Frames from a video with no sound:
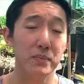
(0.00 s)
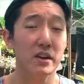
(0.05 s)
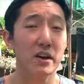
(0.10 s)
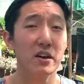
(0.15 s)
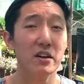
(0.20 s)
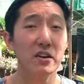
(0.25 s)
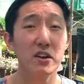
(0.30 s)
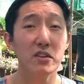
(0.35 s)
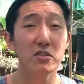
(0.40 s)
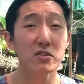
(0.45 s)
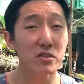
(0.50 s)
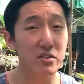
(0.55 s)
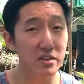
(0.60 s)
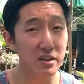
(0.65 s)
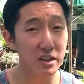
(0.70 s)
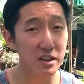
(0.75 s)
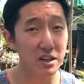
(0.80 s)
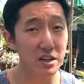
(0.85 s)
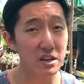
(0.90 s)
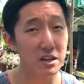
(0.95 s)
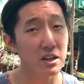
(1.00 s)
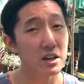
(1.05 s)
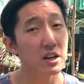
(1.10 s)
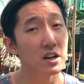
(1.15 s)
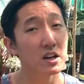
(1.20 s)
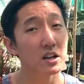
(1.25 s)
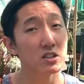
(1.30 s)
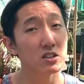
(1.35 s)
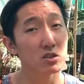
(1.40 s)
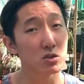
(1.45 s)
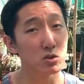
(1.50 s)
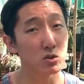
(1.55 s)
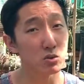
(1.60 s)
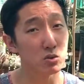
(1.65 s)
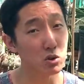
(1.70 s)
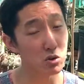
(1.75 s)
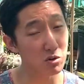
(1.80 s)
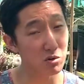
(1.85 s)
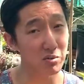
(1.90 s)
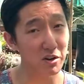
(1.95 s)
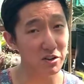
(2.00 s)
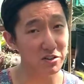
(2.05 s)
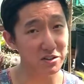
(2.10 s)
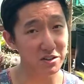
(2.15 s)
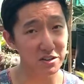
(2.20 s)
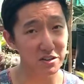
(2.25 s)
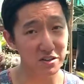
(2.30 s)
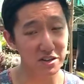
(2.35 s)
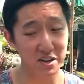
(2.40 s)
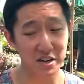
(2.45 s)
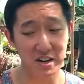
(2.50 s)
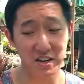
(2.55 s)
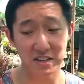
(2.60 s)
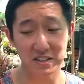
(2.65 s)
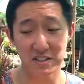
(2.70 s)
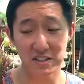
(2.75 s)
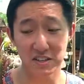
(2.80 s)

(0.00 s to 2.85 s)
Another thing to note about these guys